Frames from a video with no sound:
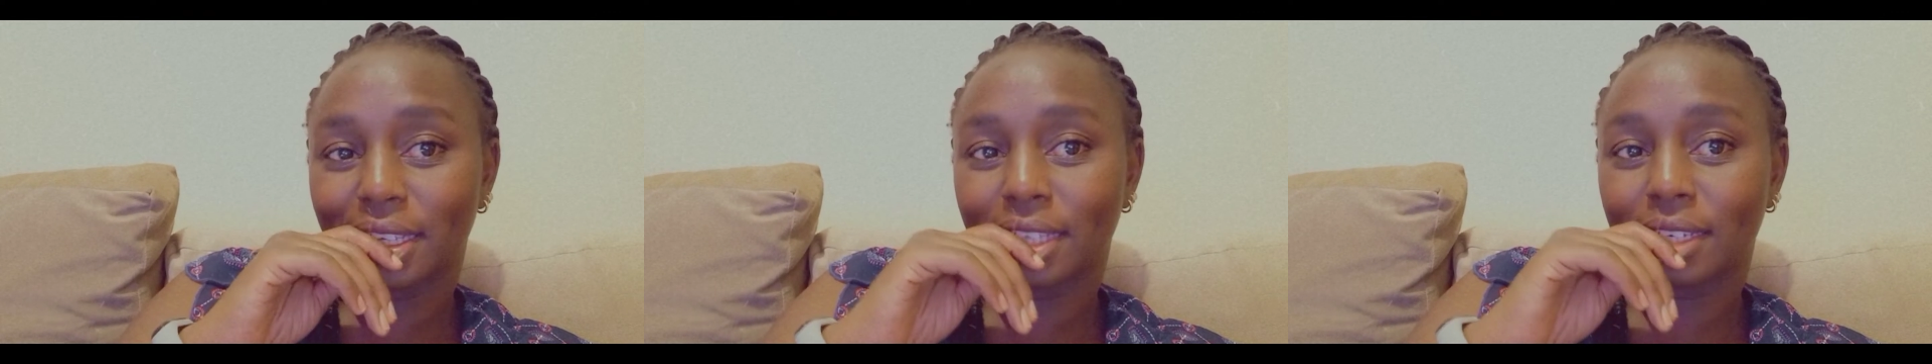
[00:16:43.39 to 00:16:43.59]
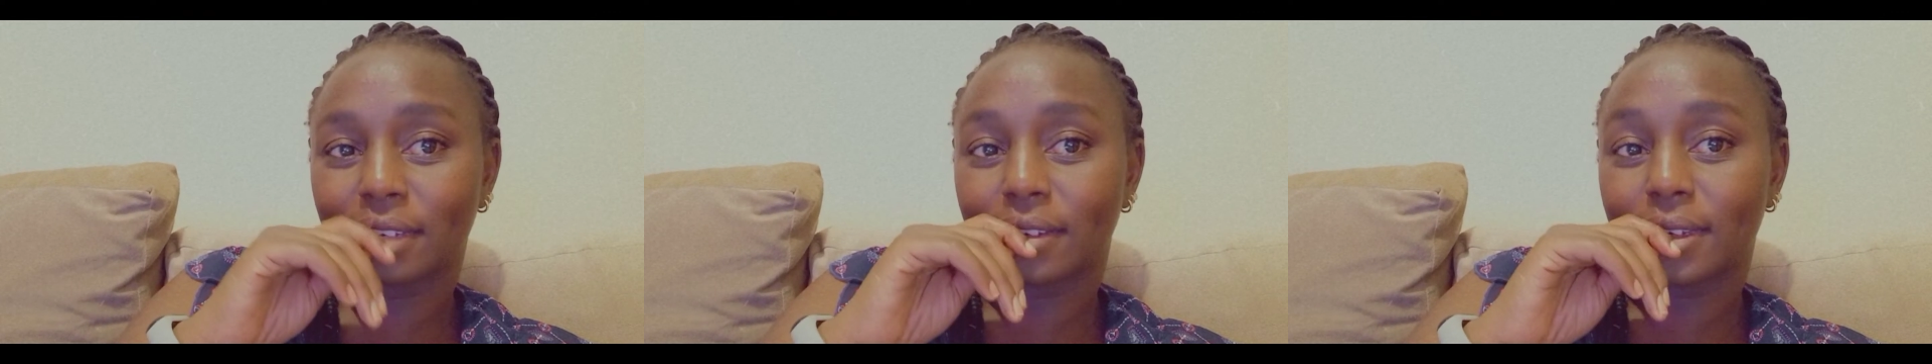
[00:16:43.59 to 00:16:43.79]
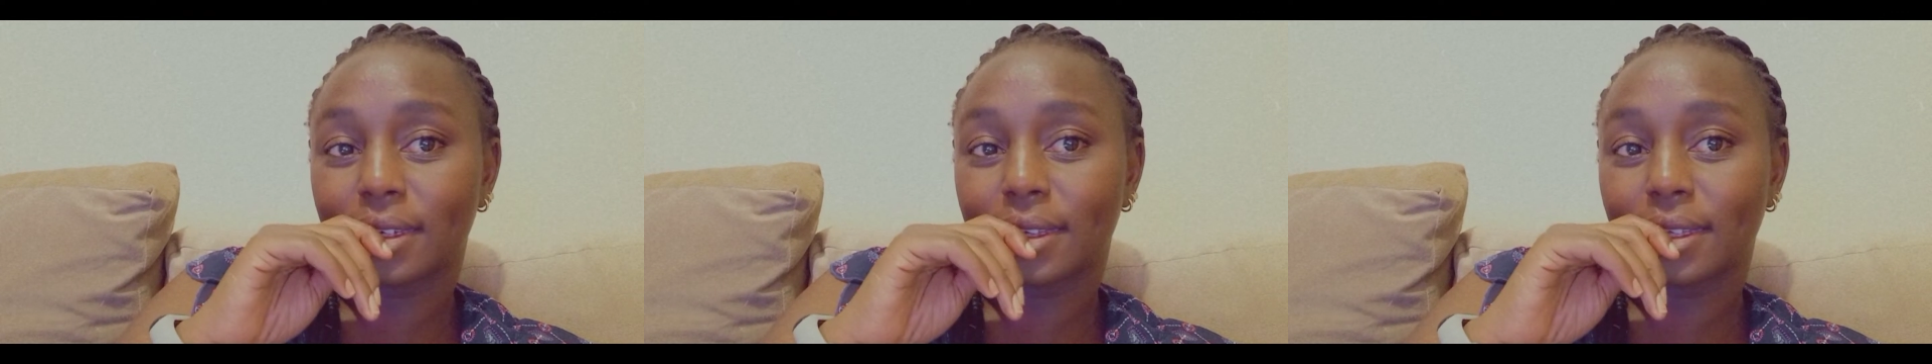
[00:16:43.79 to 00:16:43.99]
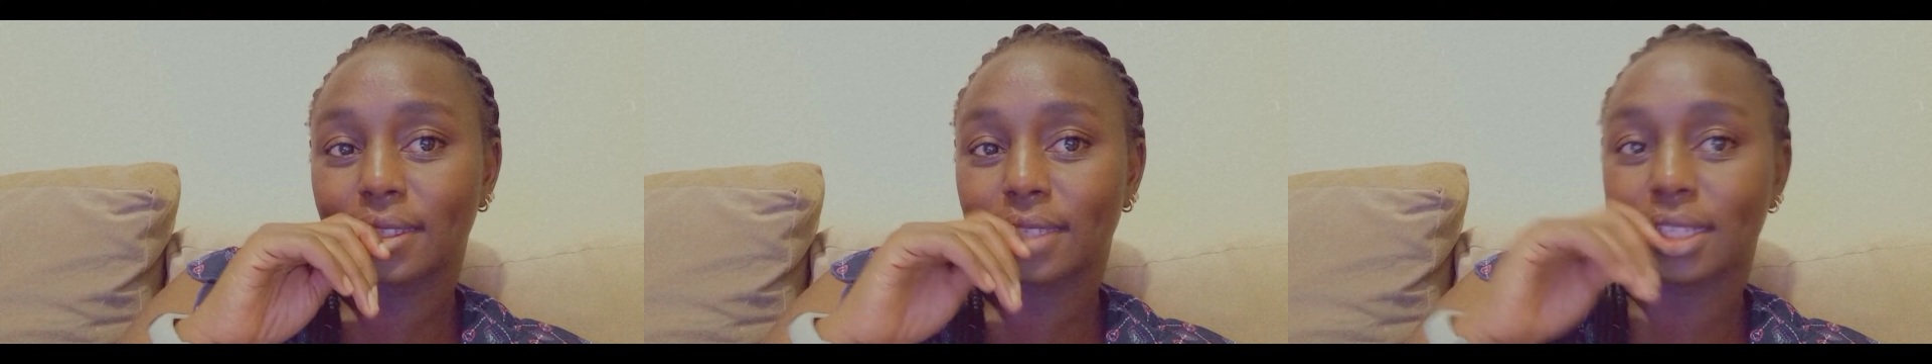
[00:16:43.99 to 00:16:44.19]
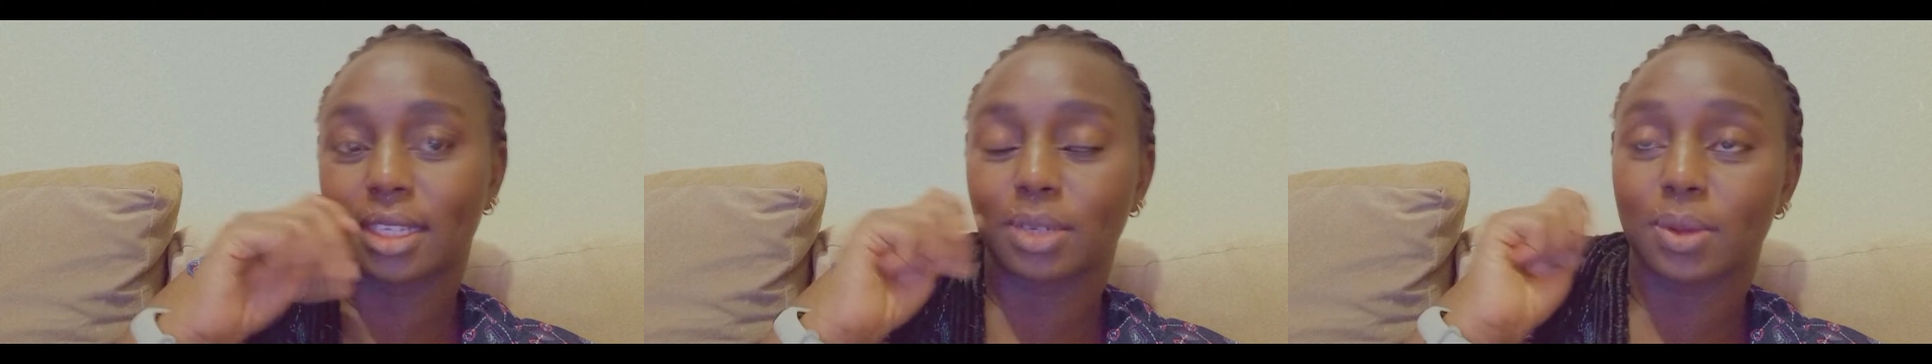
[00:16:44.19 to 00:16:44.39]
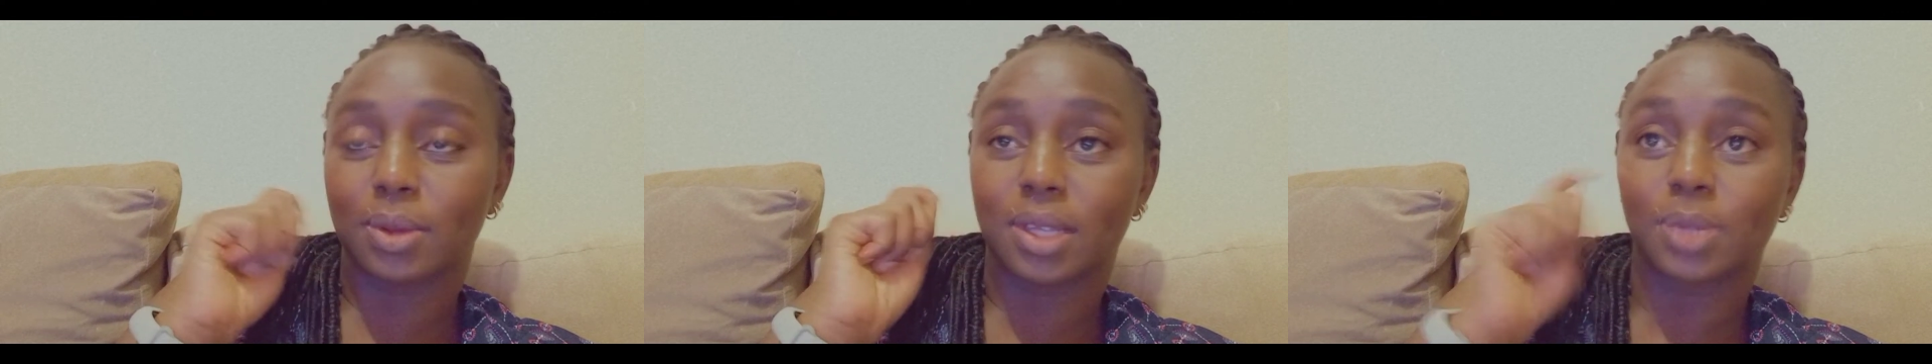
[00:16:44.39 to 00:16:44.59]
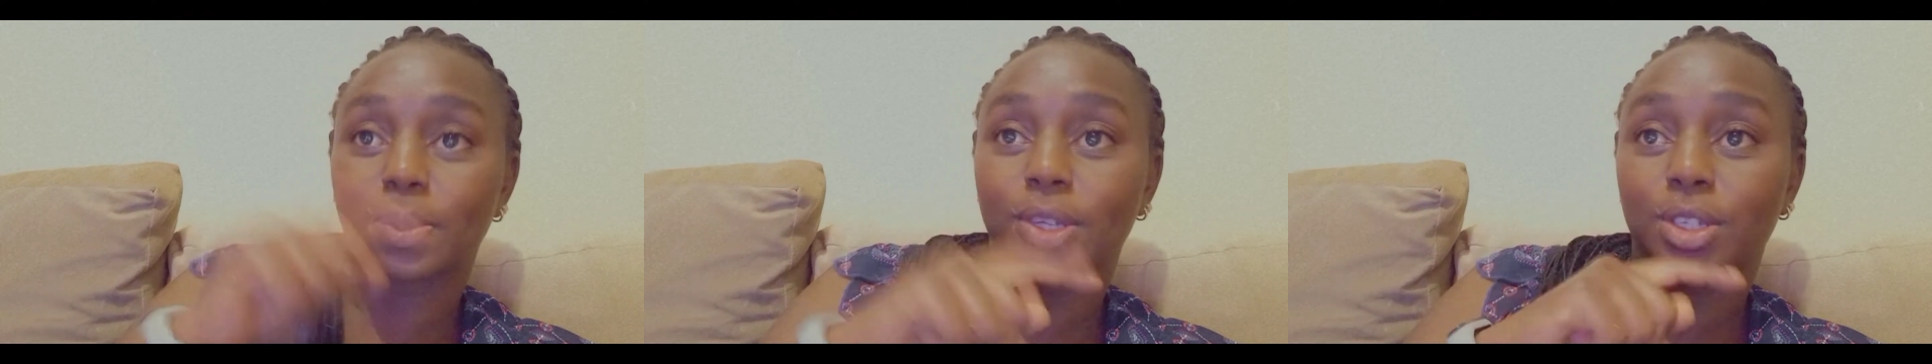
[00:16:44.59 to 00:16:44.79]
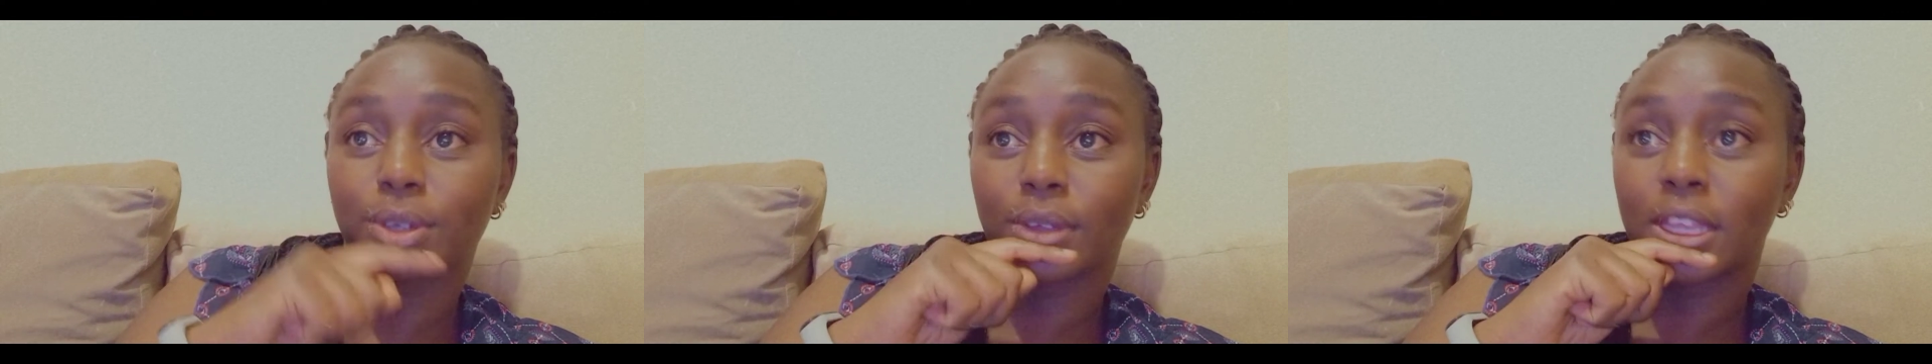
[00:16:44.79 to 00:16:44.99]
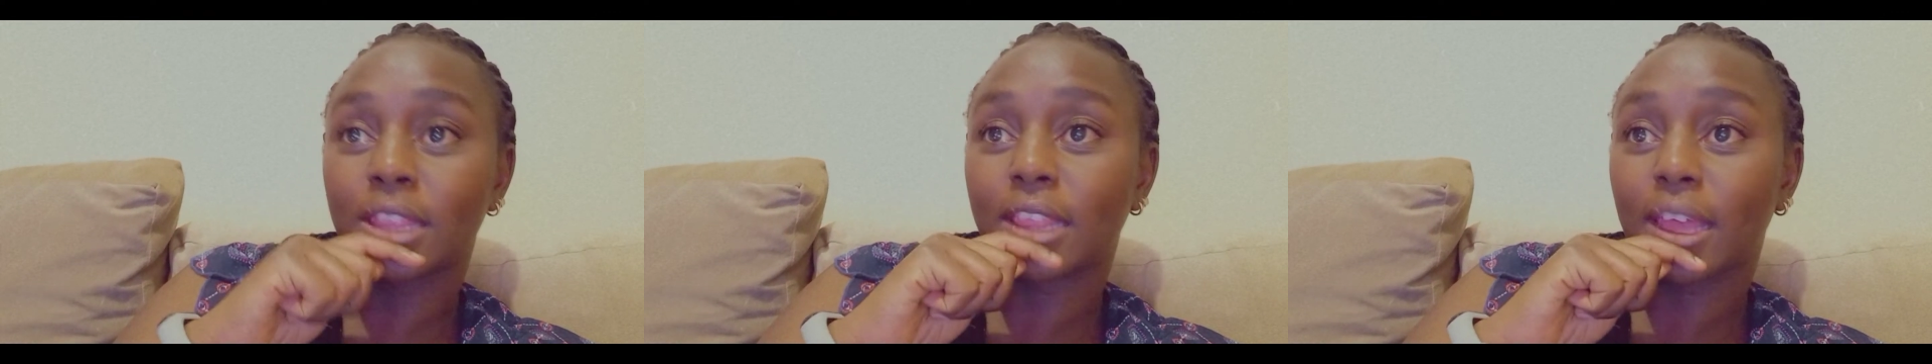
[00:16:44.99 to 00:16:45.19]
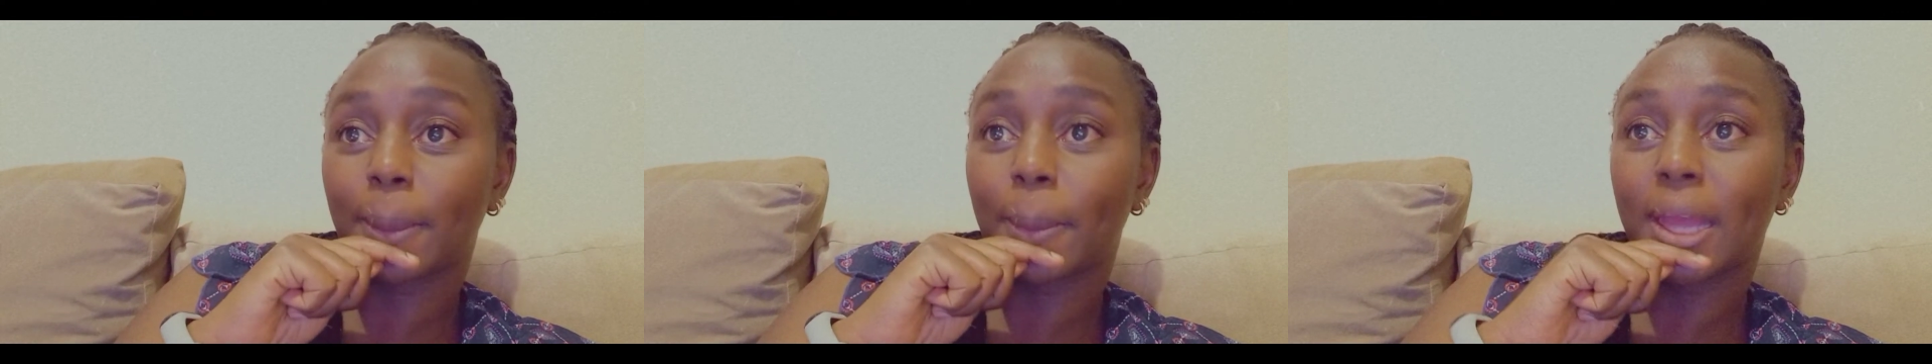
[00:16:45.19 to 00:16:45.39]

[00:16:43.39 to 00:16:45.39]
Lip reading: ingredients that were special in there,